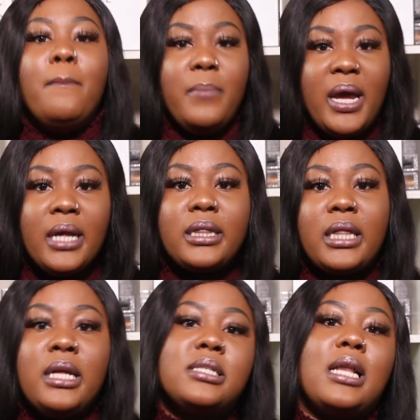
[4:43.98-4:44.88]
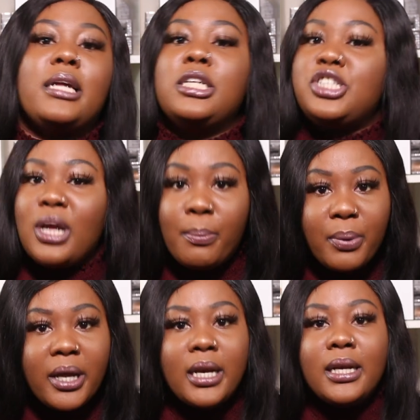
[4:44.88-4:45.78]
main things, like the
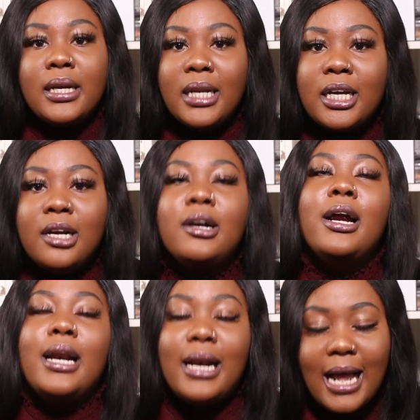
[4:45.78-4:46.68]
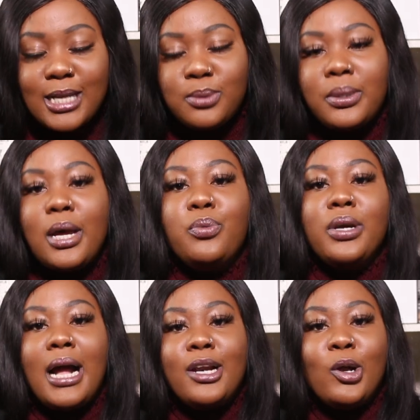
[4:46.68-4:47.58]
champagne and the liquor, last weekend we
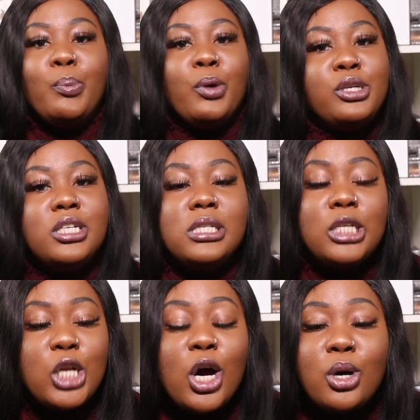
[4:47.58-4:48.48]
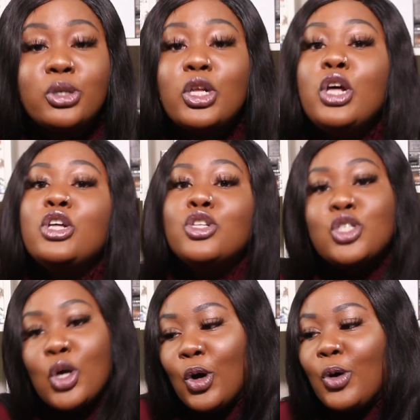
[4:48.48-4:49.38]
got done purchasing those.
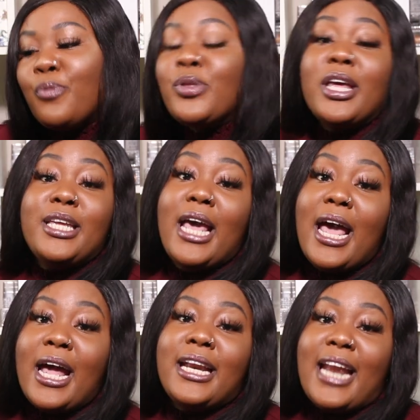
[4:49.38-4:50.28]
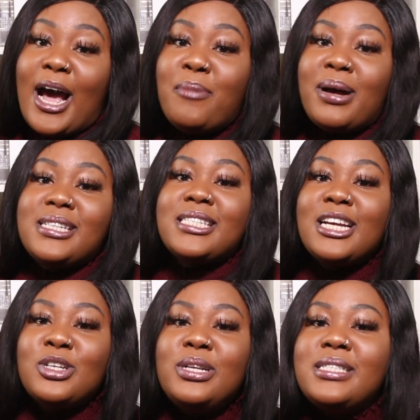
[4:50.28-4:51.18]
So yeah, now my
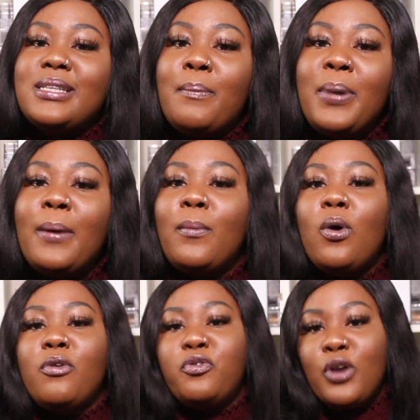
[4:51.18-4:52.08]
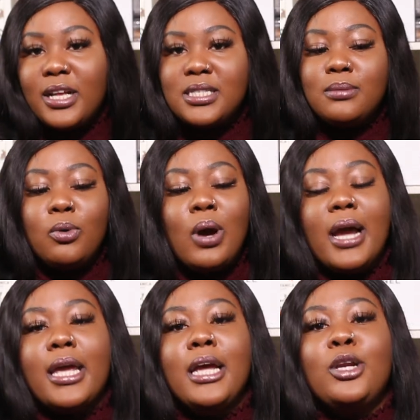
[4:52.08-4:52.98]
schedule is a bit more flexible.
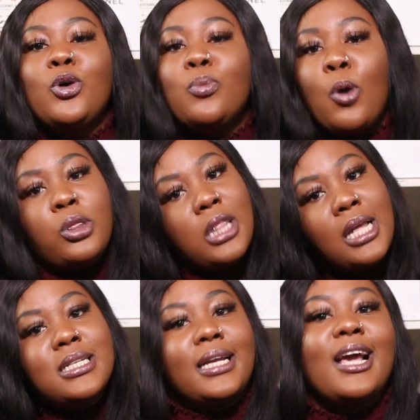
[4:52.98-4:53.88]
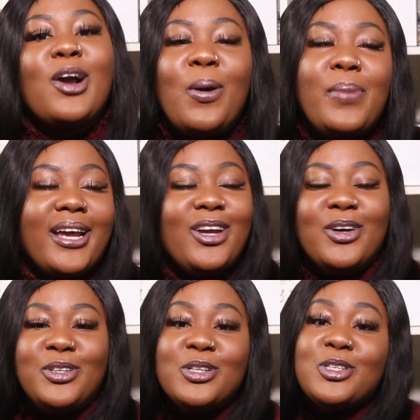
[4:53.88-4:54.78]
I can do more things. I can come back here
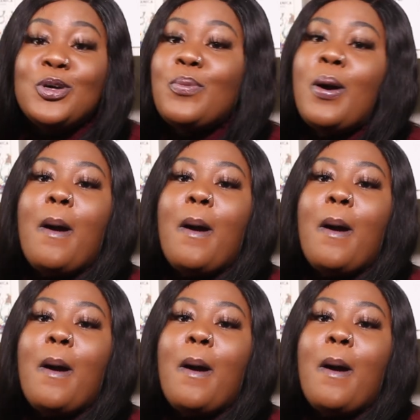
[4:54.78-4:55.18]
on YouTube,